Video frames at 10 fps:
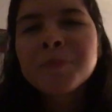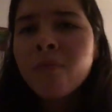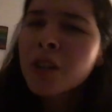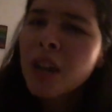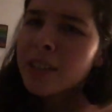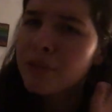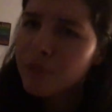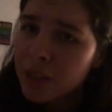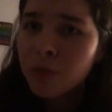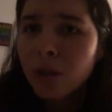You got
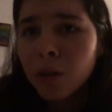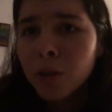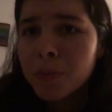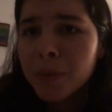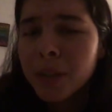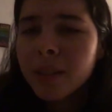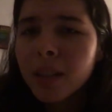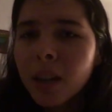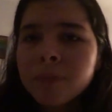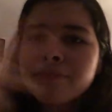different struggles, but, you know,